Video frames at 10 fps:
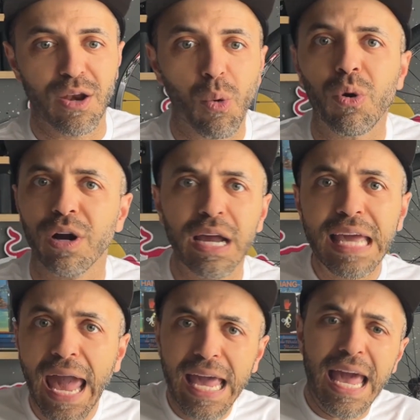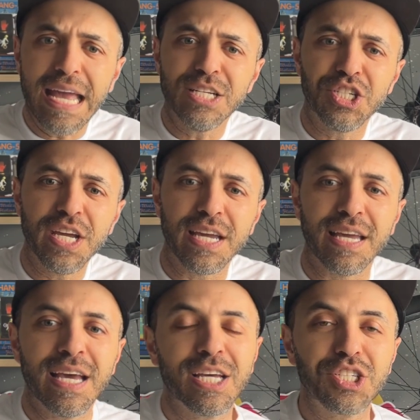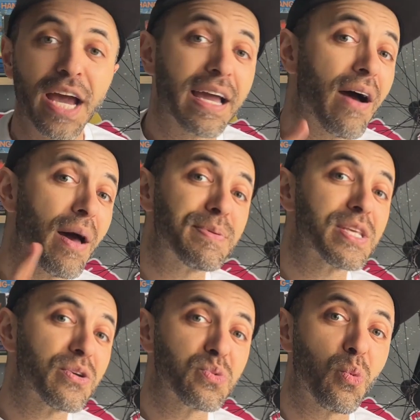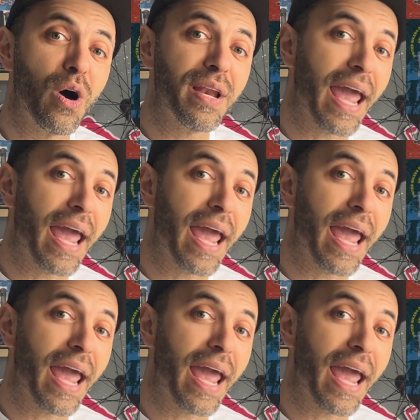or a KHE? Check out episodes 1